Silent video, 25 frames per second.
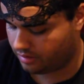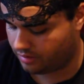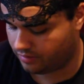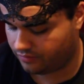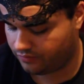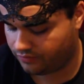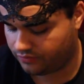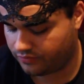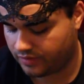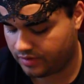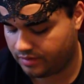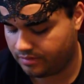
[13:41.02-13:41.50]

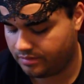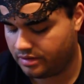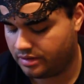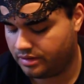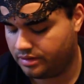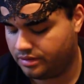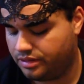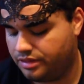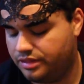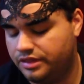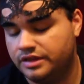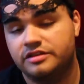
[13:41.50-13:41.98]
from
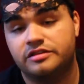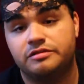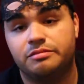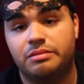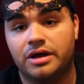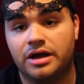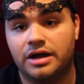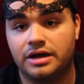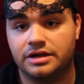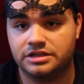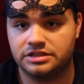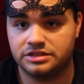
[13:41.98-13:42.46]
this
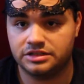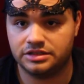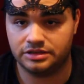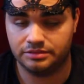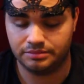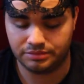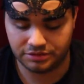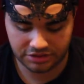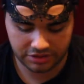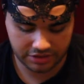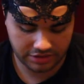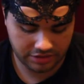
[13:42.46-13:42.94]
box
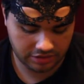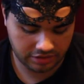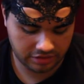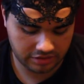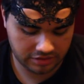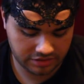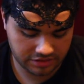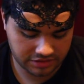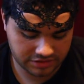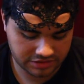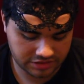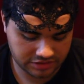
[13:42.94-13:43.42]
in particular,
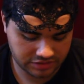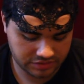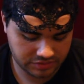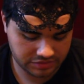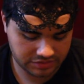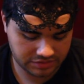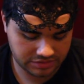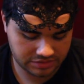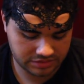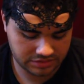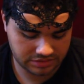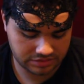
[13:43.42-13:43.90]
the
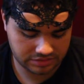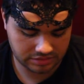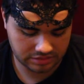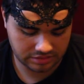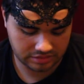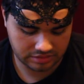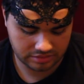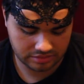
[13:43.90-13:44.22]
accessories,